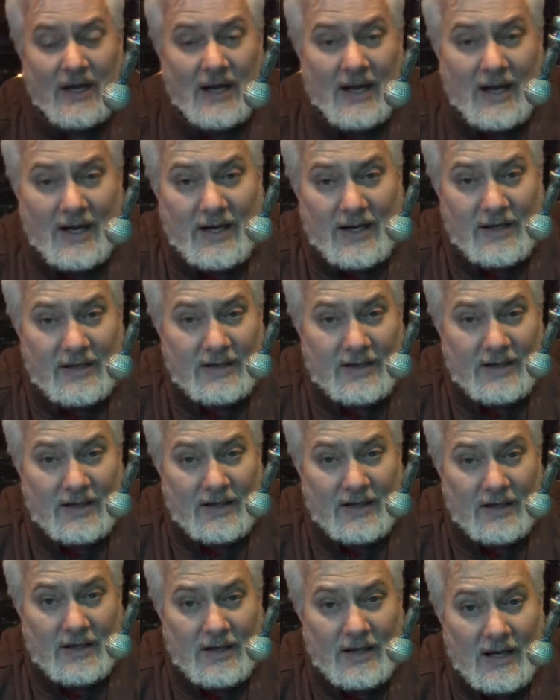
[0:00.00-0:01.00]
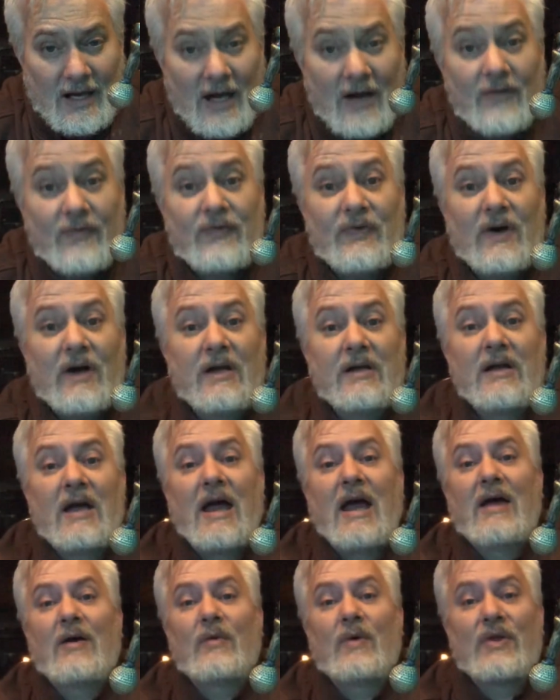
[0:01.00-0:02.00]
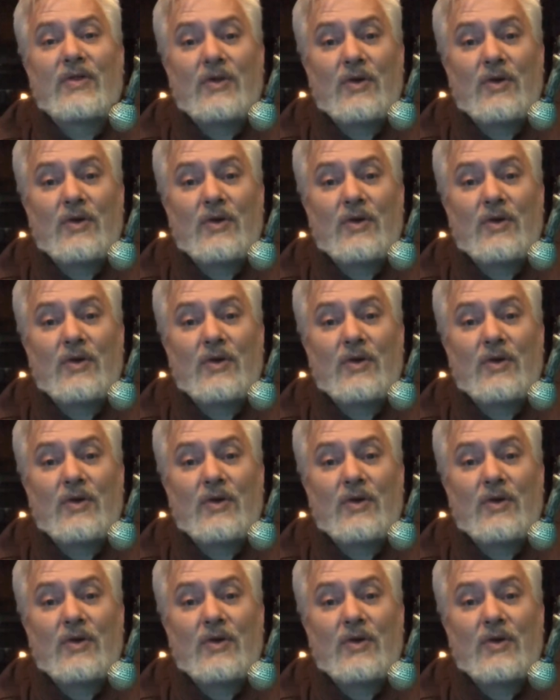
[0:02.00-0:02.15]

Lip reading: and have fun with